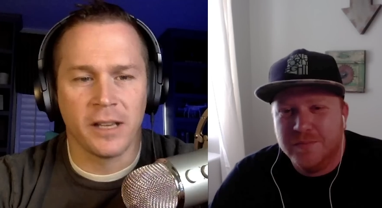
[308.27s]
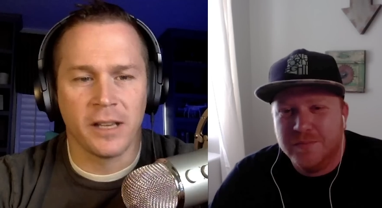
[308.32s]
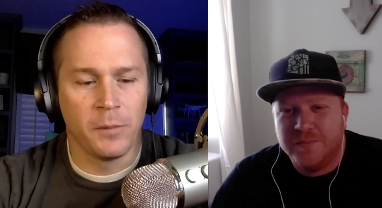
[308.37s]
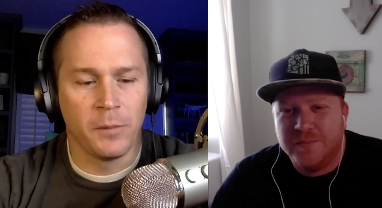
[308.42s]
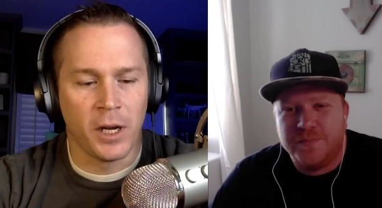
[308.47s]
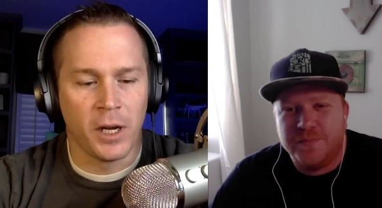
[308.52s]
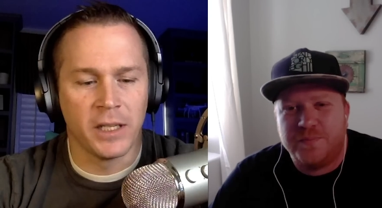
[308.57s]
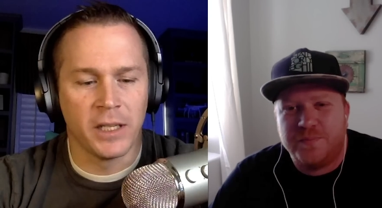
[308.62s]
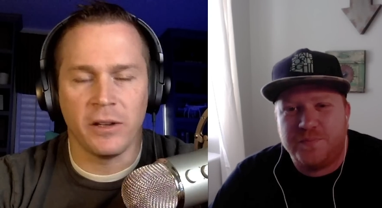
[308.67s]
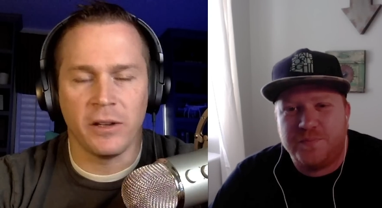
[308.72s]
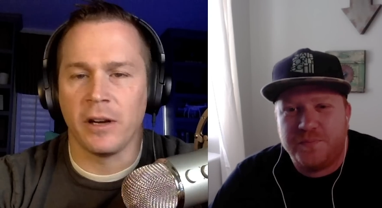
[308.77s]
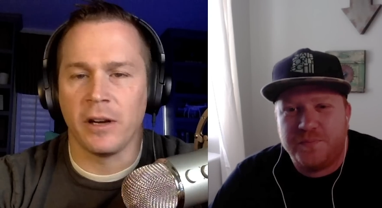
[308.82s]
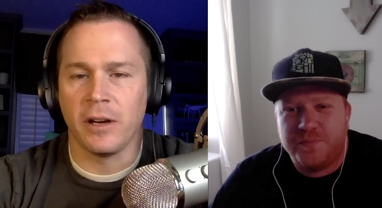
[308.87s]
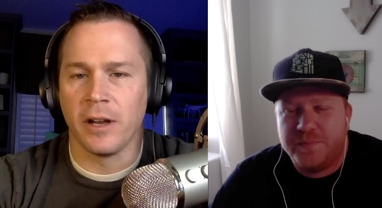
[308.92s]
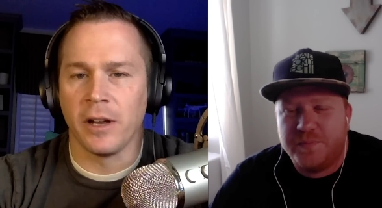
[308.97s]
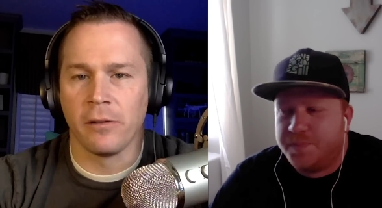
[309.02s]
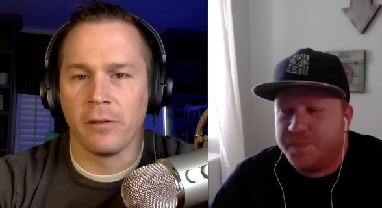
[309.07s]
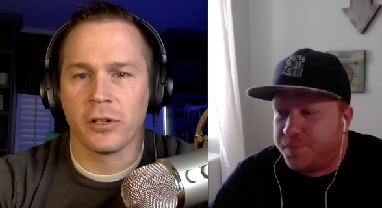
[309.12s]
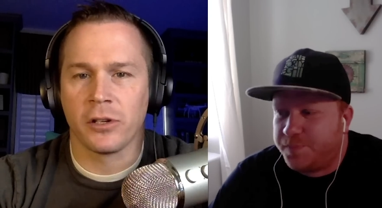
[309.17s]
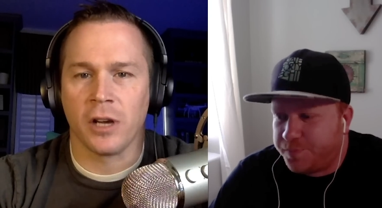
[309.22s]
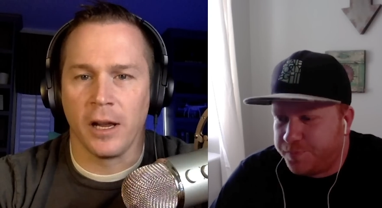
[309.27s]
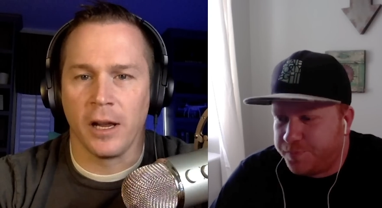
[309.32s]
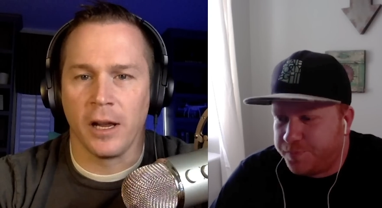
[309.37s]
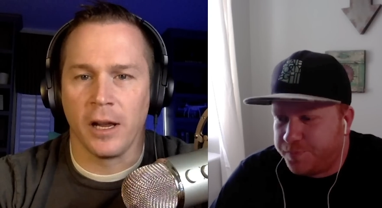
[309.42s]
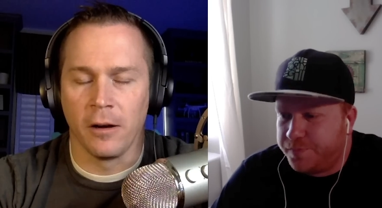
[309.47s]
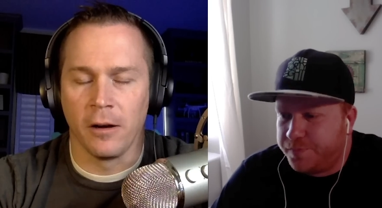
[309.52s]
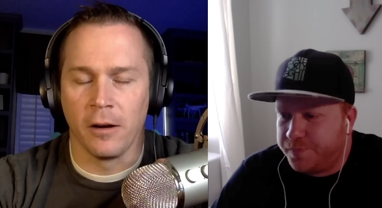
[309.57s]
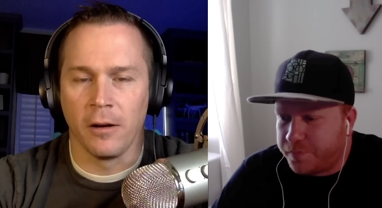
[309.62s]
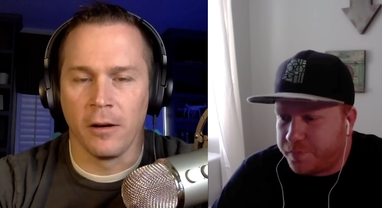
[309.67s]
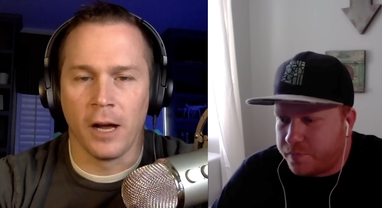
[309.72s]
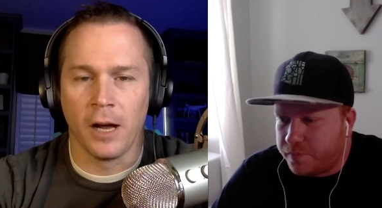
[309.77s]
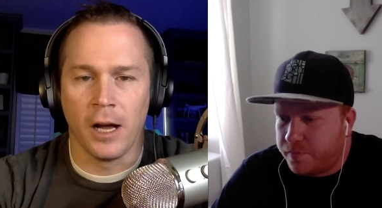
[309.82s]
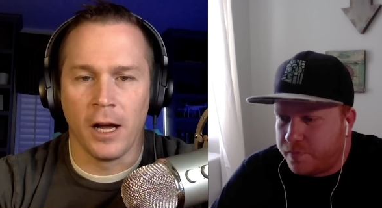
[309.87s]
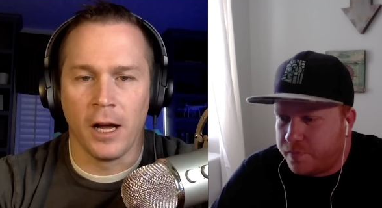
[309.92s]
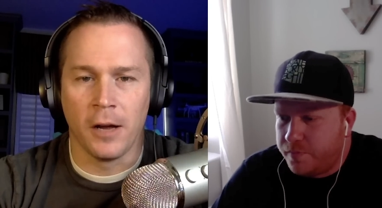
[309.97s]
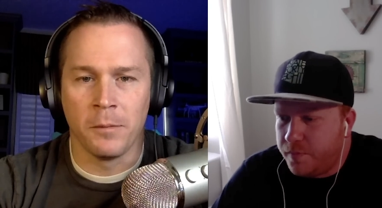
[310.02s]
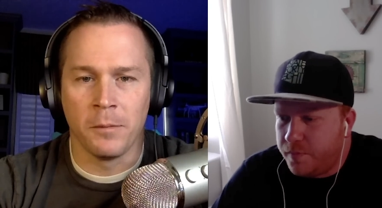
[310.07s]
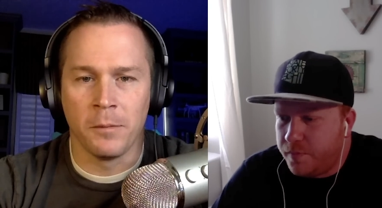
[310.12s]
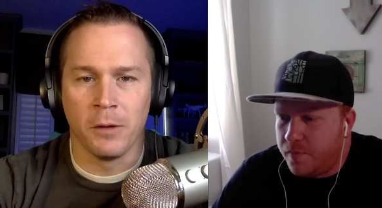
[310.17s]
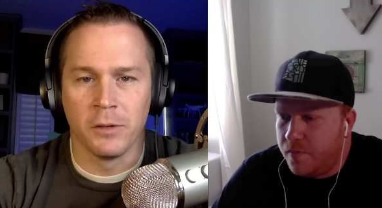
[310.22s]
Speaker 1: those same lines, you had another shot here.
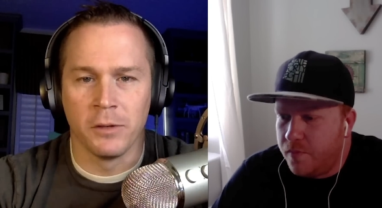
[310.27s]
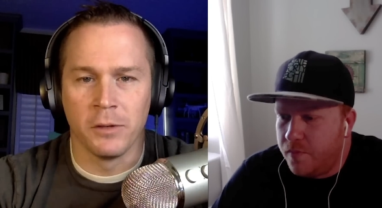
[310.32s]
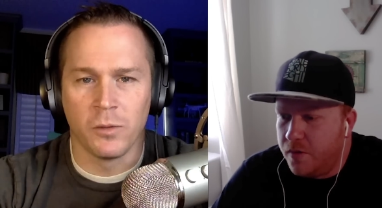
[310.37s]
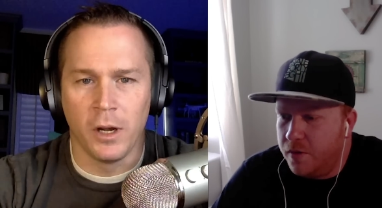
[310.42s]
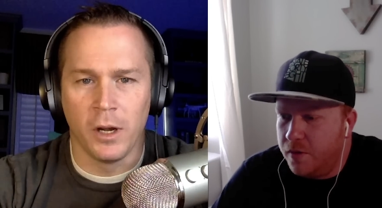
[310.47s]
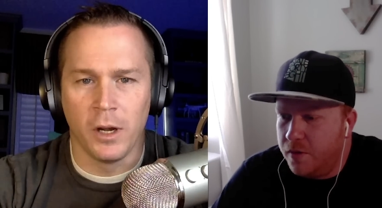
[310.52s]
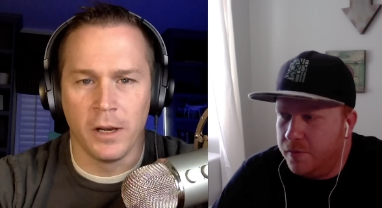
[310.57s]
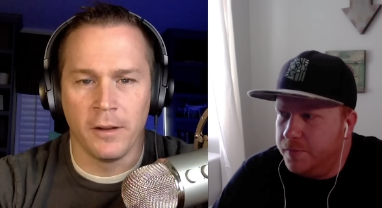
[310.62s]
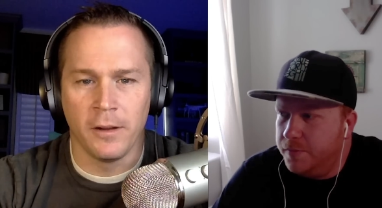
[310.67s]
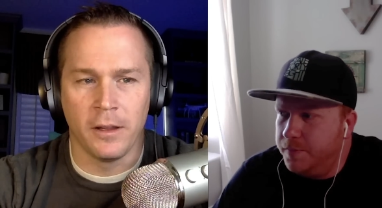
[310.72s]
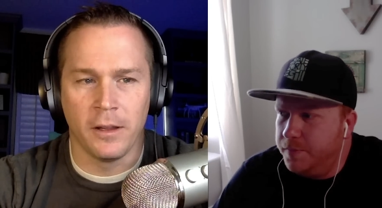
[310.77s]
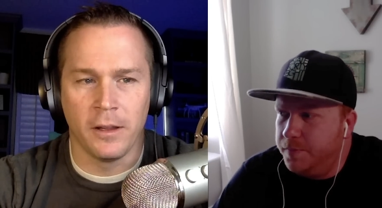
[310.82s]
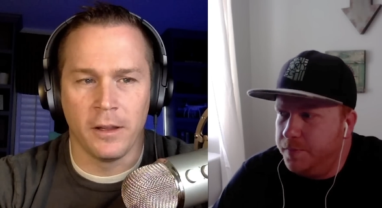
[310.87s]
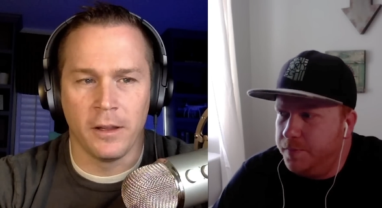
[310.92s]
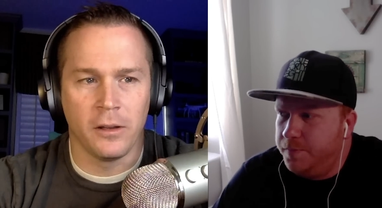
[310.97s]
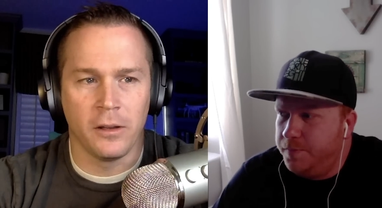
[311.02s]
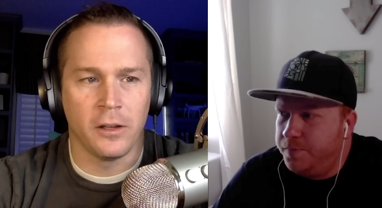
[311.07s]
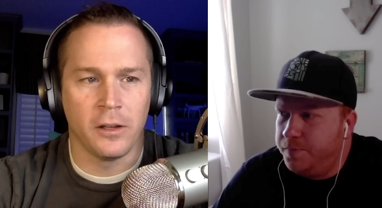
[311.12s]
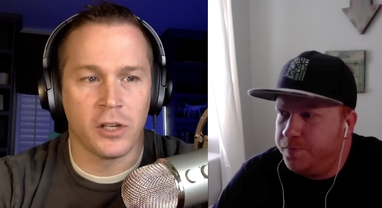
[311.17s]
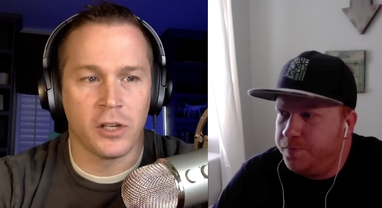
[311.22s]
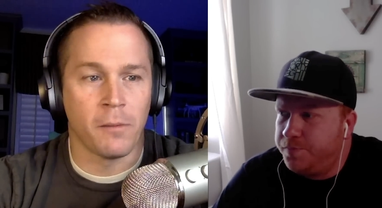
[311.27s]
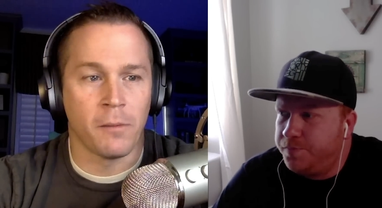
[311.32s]
It was the